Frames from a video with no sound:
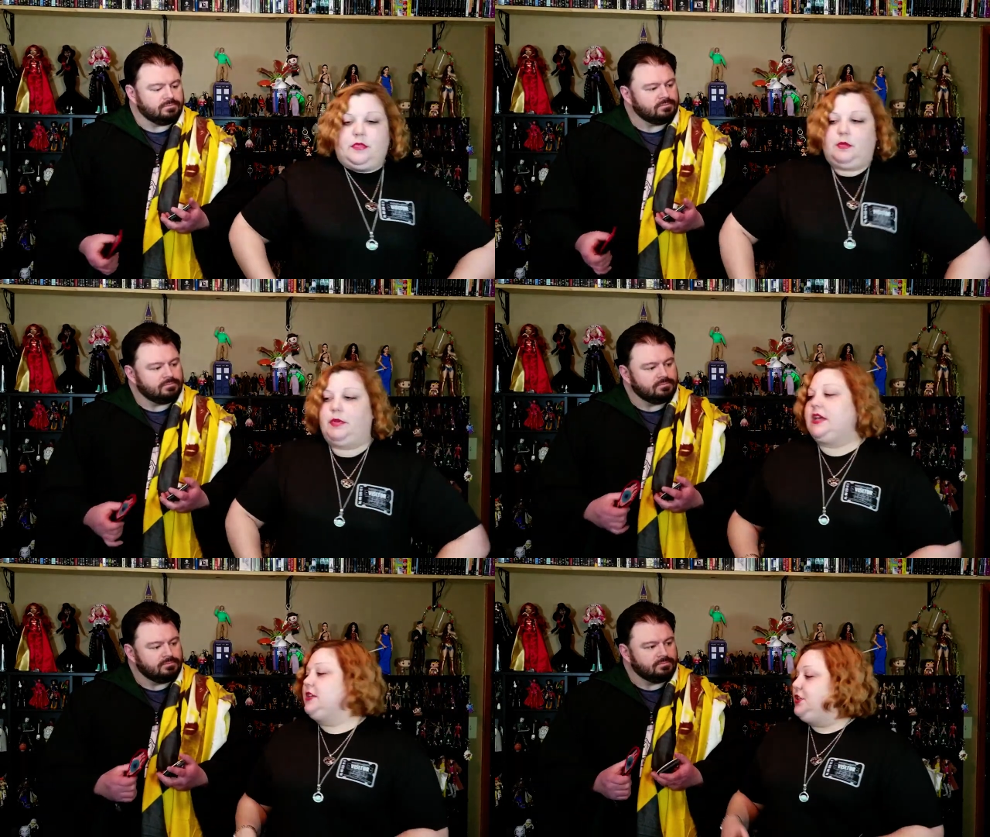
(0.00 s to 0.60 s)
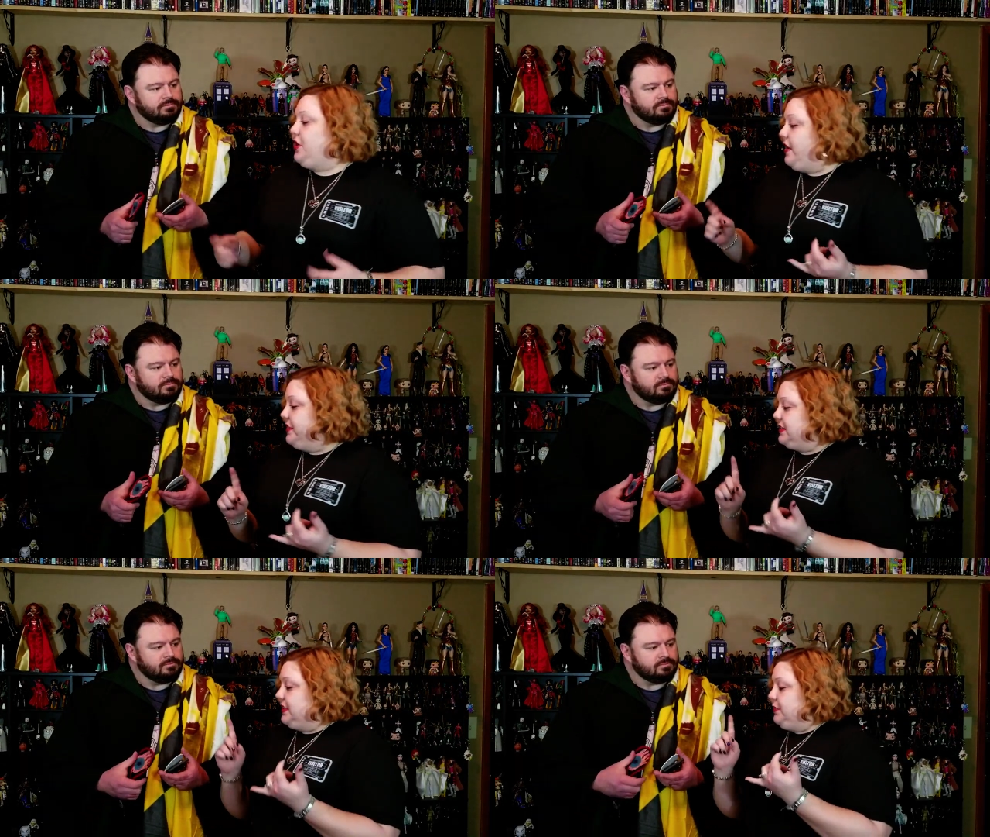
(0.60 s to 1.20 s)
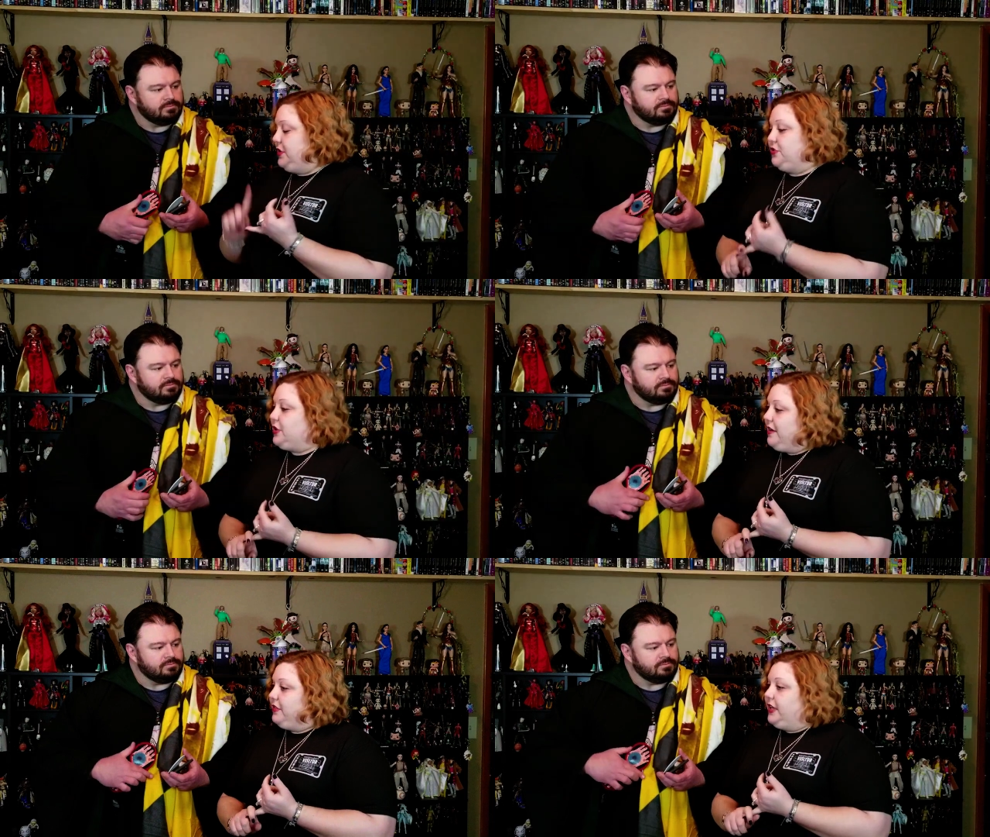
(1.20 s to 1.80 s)
Speaker 1: because, you know, obviously when you're
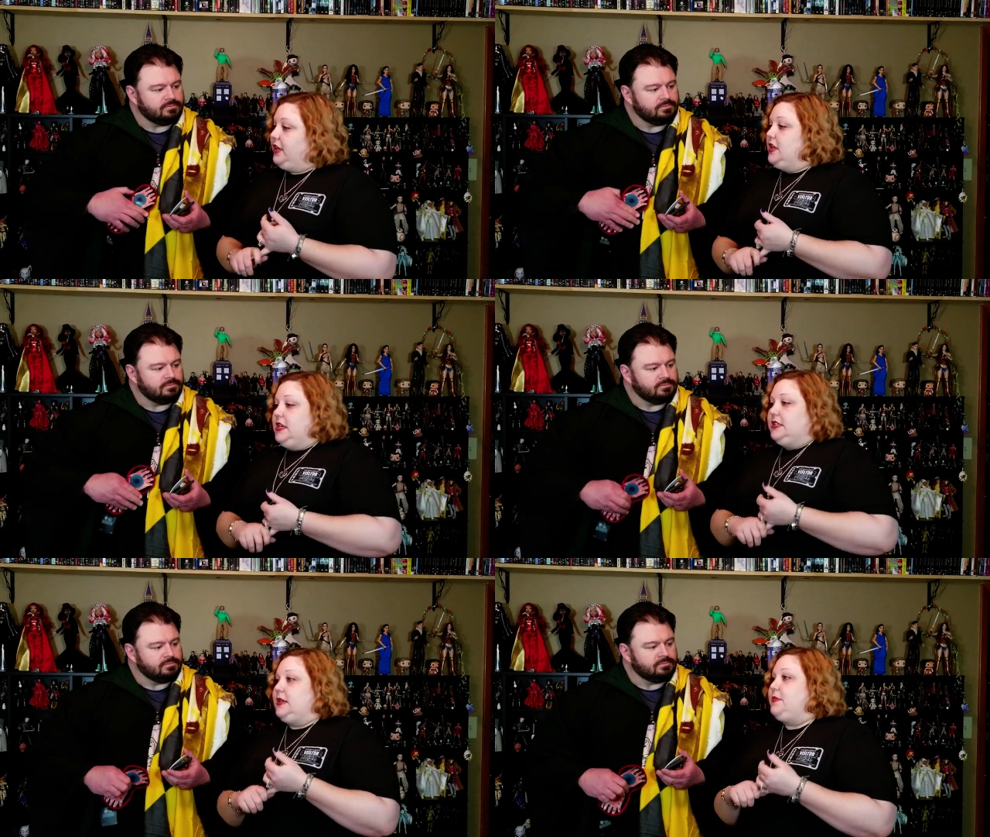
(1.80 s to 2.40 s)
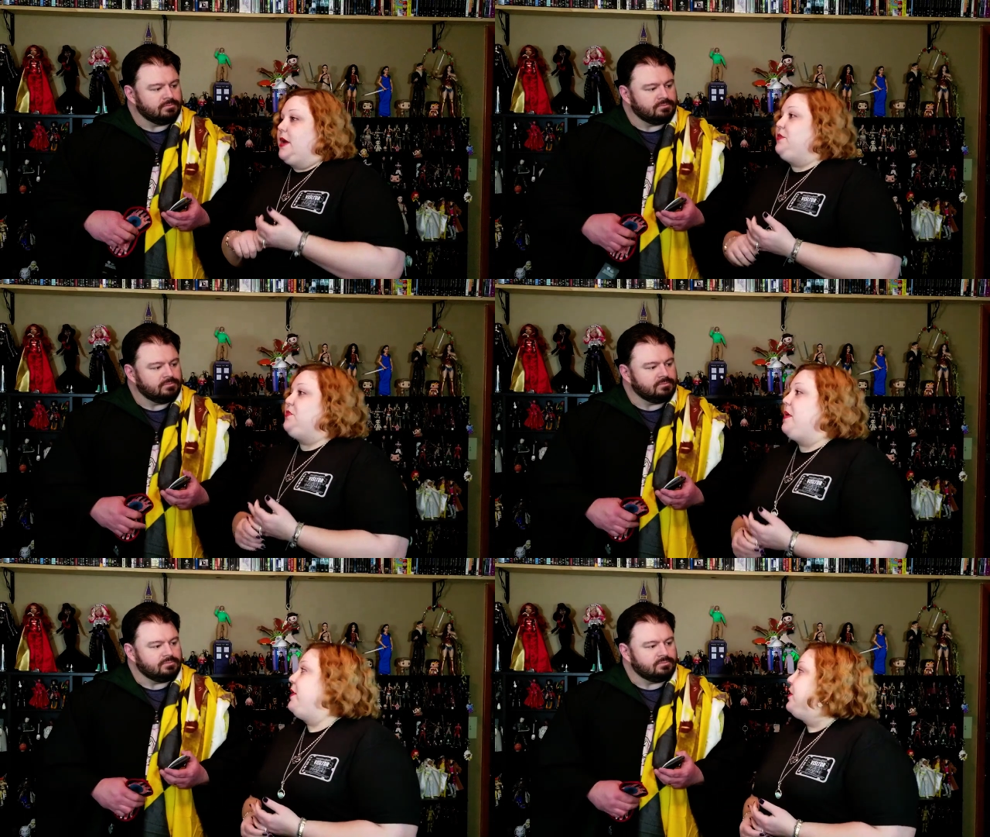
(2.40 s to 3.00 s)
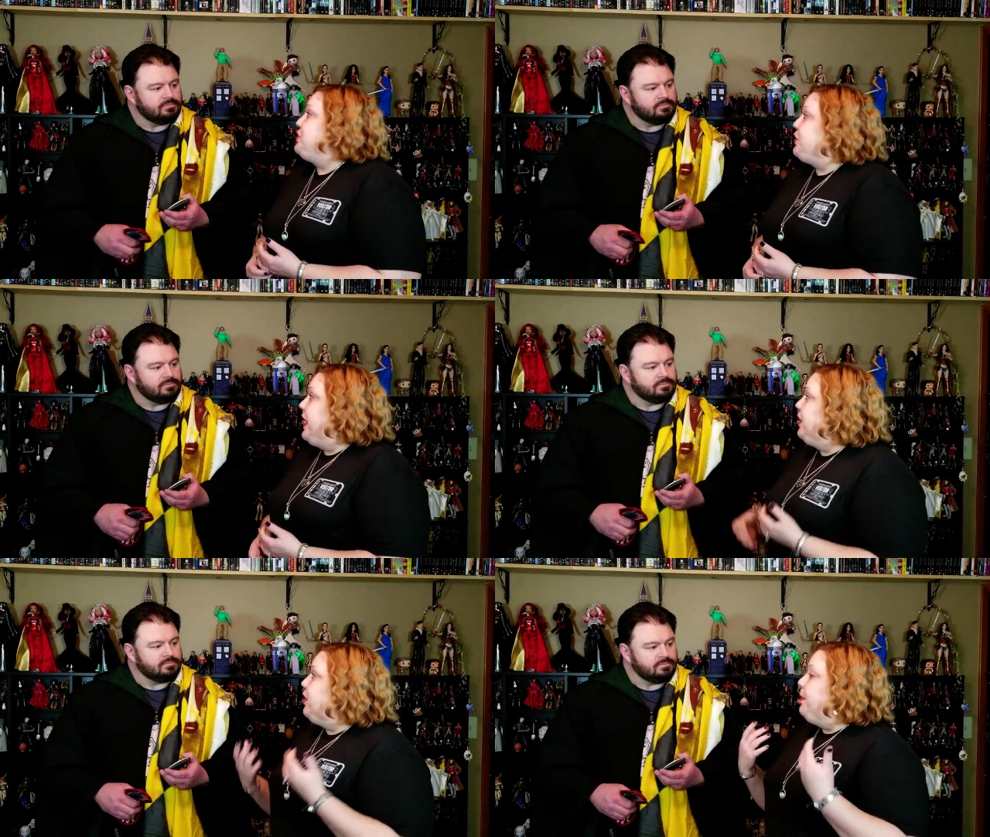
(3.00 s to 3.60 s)
traveling, sometimes you might be on a
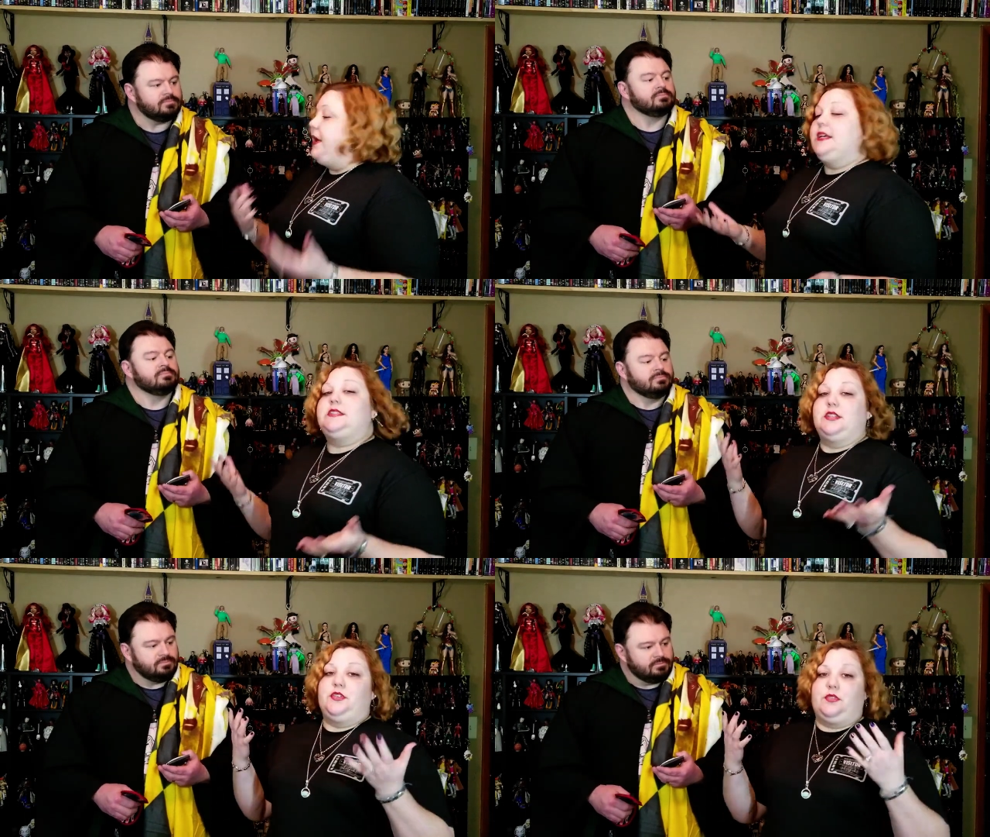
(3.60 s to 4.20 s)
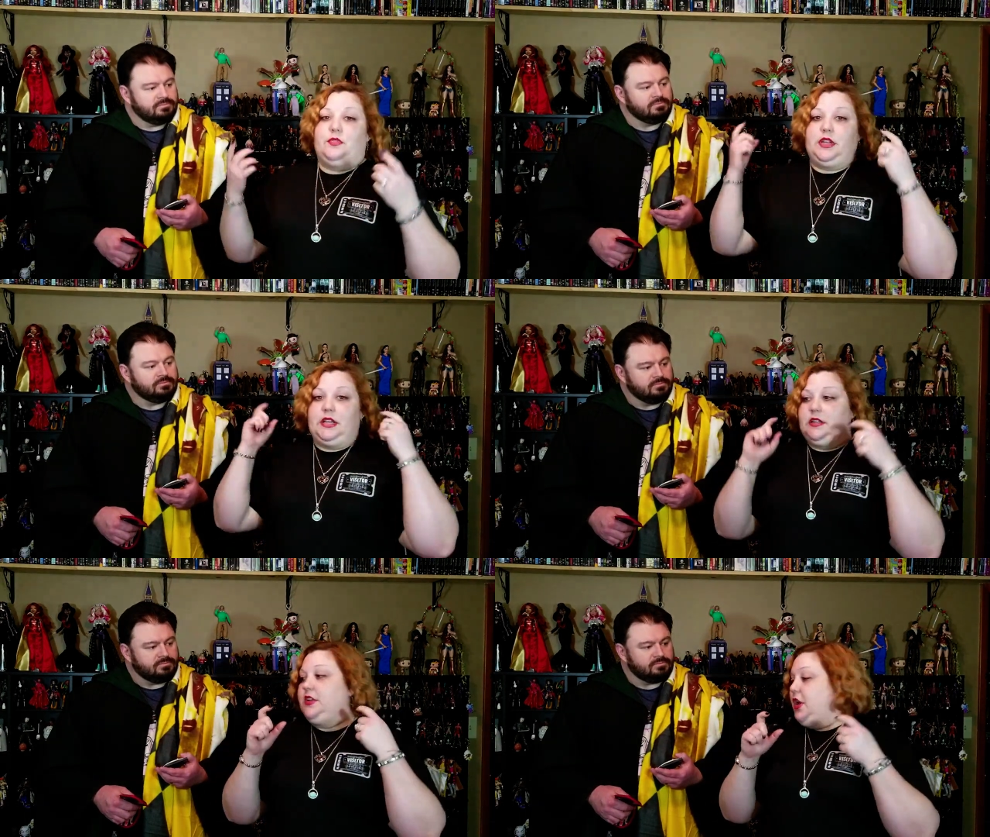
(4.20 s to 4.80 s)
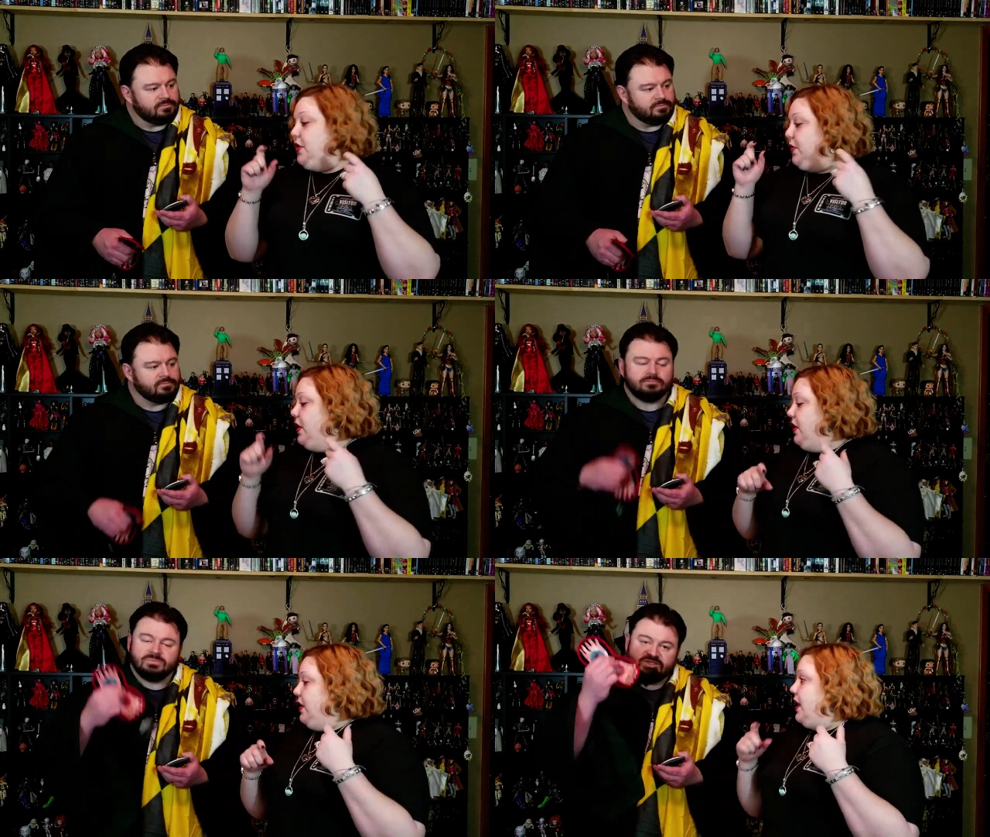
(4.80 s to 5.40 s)
train or a bus and you need, you know,
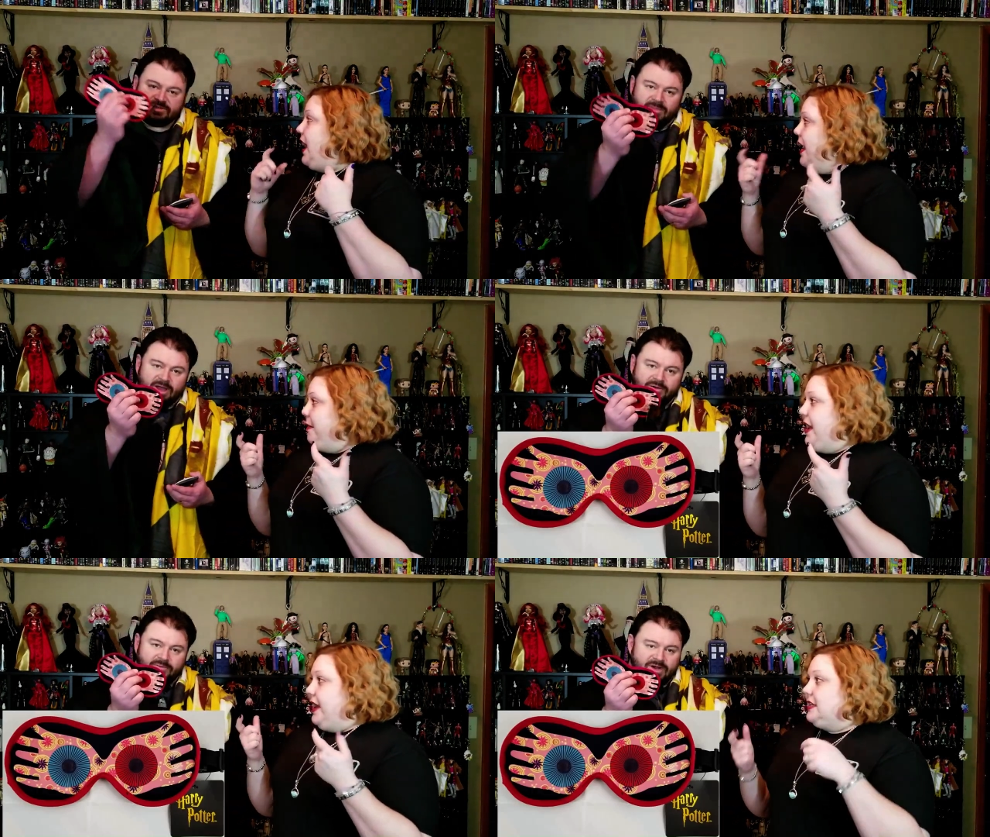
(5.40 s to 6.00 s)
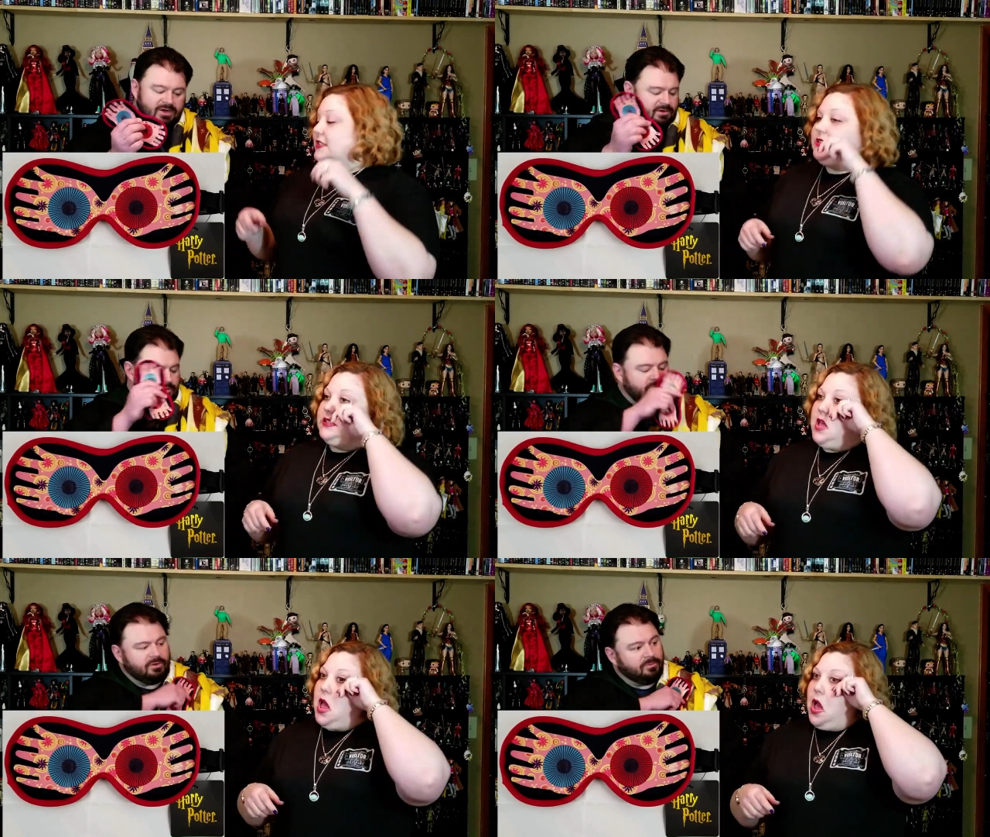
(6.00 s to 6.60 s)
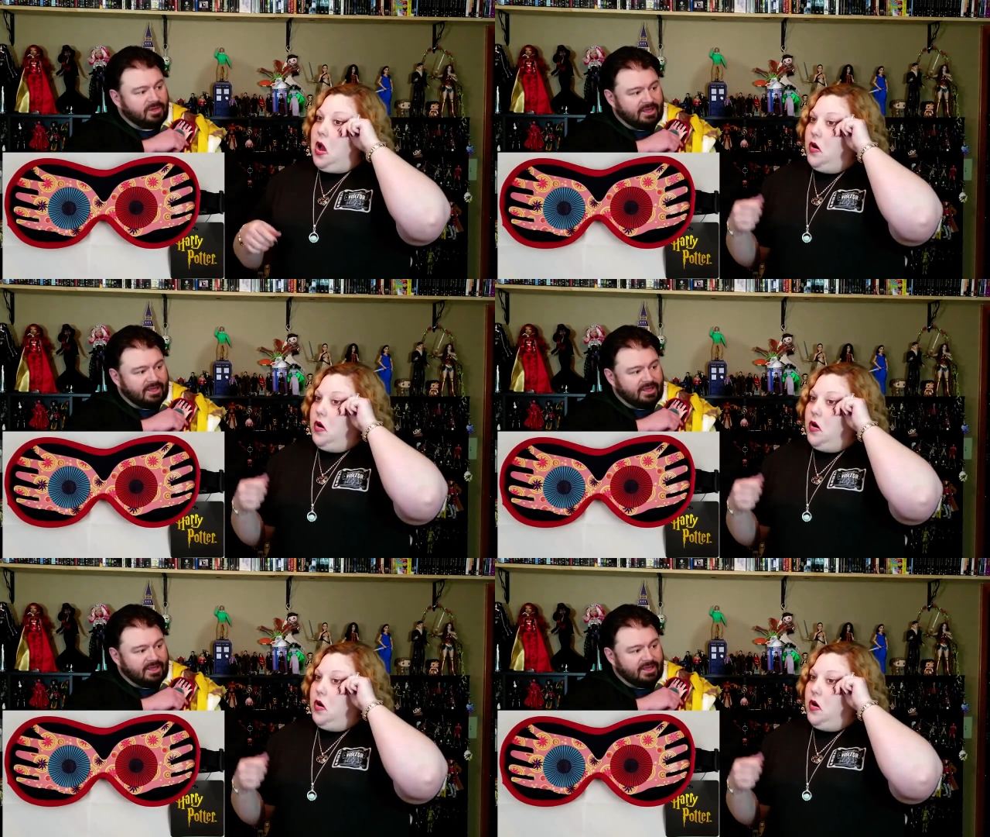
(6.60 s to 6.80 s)
Speaker 2: some eyewear or a blanket.